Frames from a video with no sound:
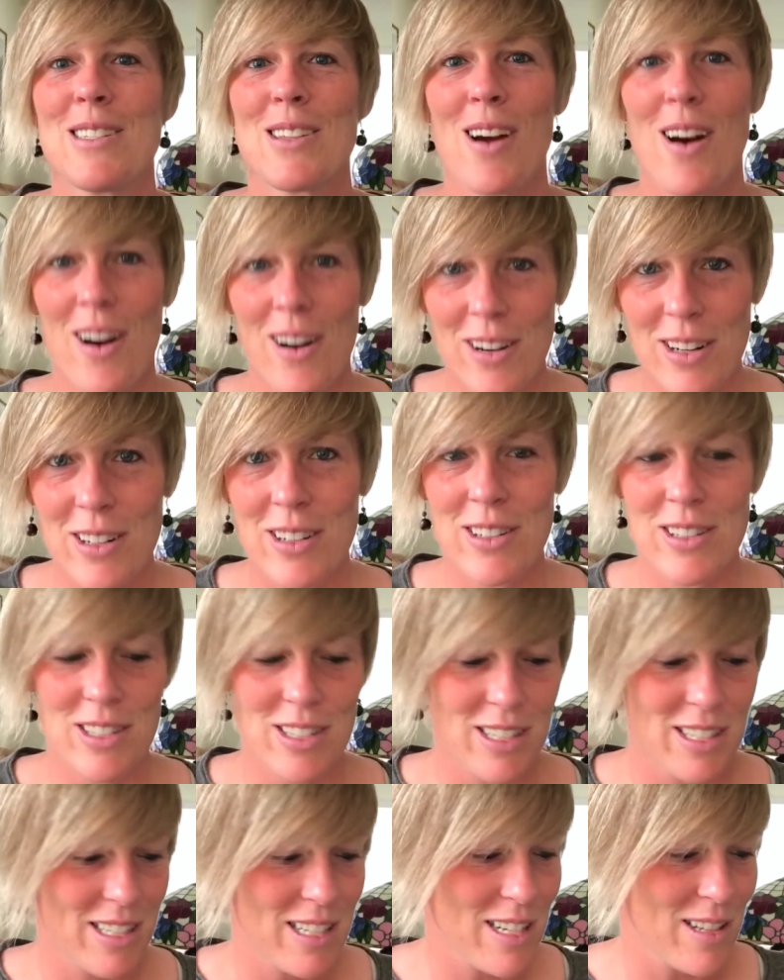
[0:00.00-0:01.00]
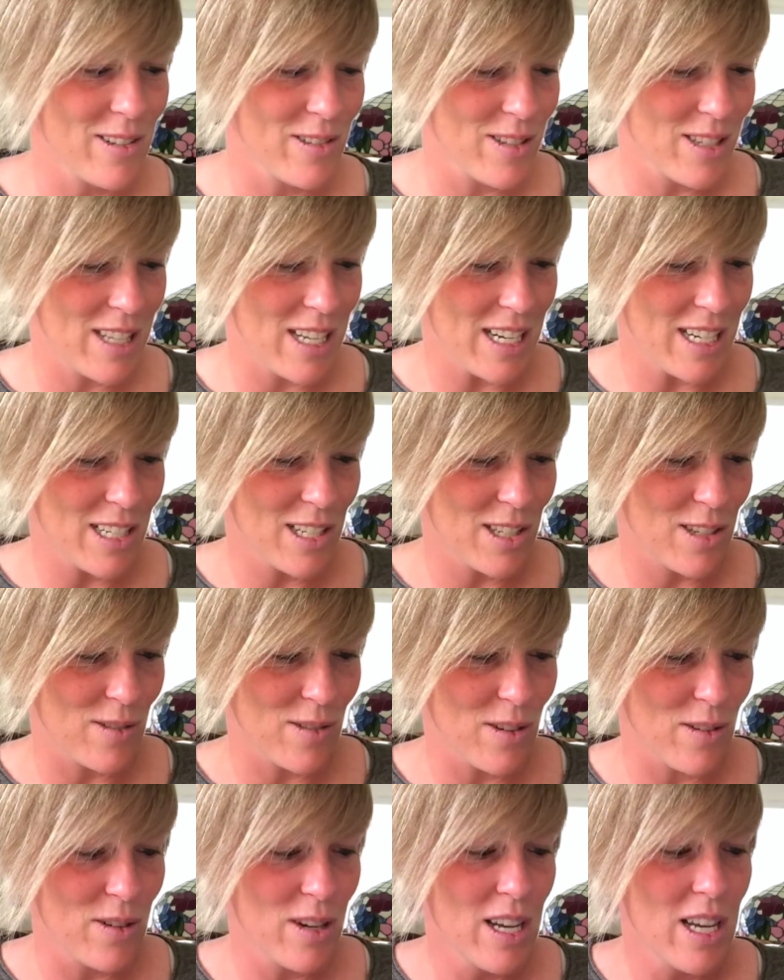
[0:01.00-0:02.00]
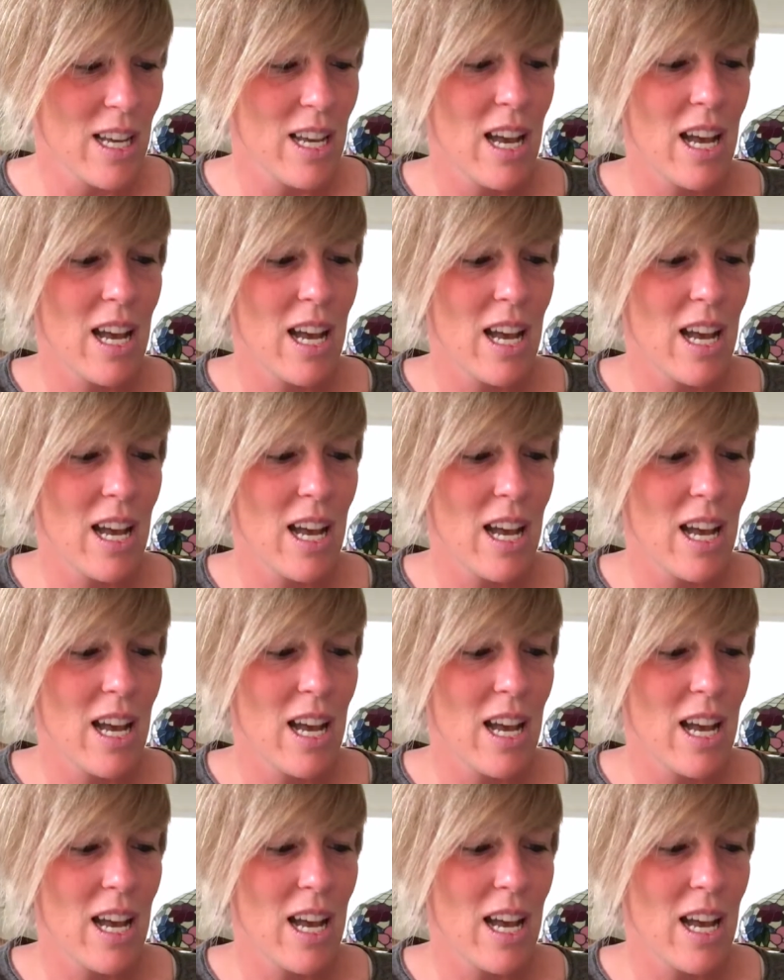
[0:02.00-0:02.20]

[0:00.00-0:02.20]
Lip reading: It's harder to see those things through.